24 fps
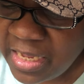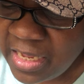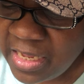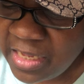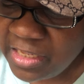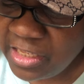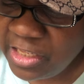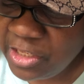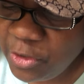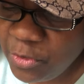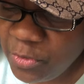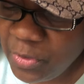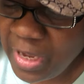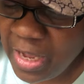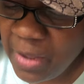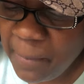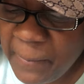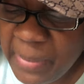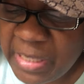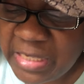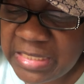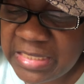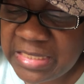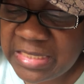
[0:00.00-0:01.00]
You
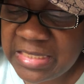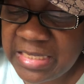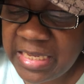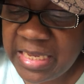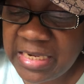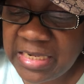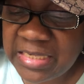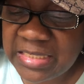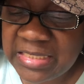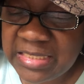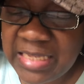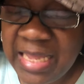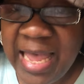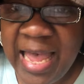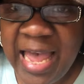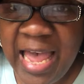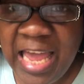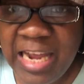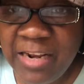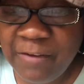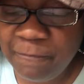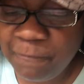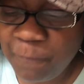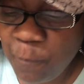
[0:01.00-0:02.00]
have been set
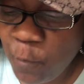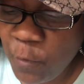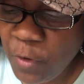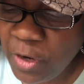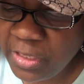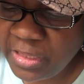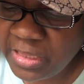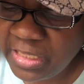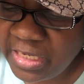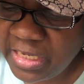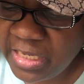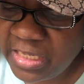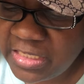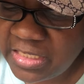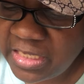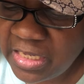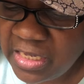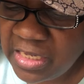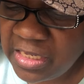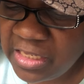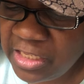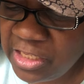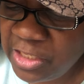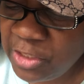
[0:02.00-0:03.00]
aside for this.
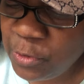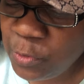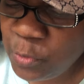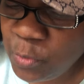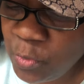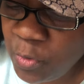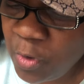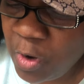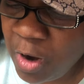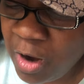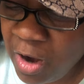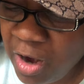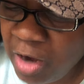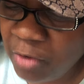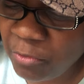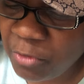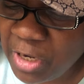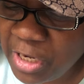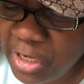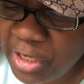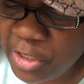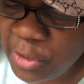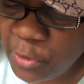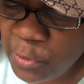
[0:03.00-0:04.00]
You are
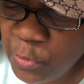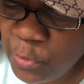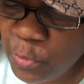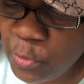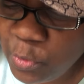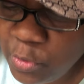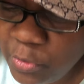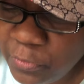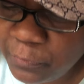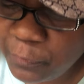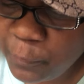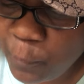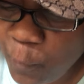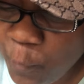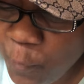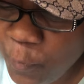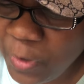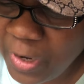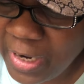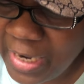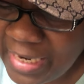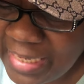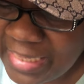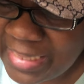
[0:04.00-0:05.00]
renewed
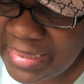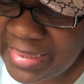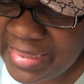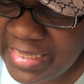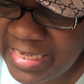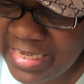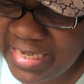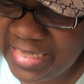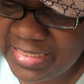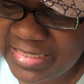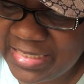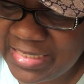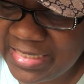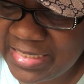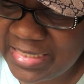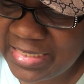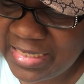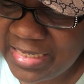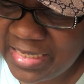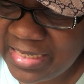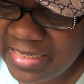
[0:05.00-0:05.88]
for this.